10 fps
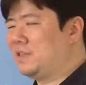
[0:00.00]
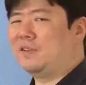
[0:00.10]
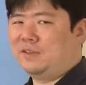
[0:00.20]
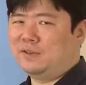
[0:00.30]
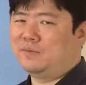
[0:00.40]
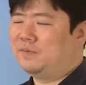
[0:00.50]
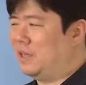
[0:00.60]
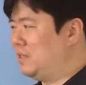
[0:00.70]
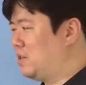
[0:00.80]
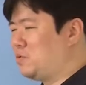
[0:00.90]
too.
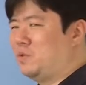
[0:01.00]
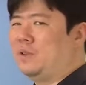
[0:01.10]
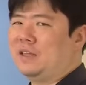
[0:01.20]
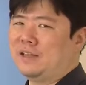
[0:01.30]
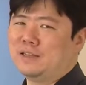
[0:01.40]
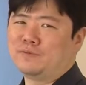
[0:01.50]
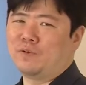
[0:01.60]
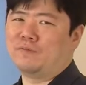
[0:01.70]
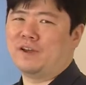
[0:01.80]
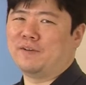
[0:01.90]
Yeah, it's a grueling test,
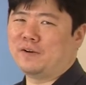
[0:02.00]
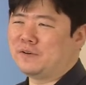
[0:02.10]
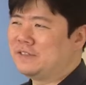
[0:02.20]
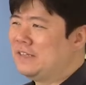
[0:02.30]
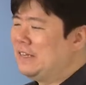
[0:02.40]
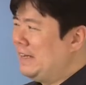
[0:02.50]
4 or 5 hours.